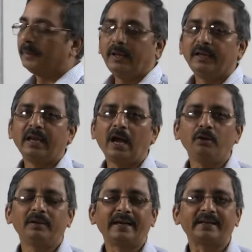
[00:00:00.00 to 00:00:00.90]
Now,
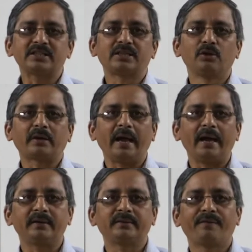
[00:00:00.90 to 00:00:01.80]
let us look
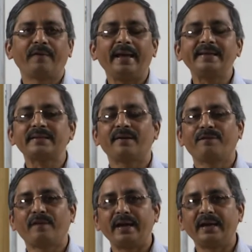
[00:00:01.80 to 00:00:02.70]
at the ways of
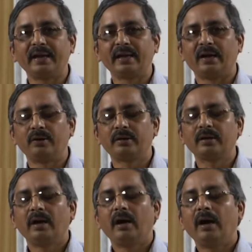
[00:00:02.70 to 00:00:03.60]
finding out
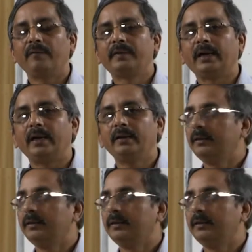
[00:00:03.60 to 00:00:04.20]
of the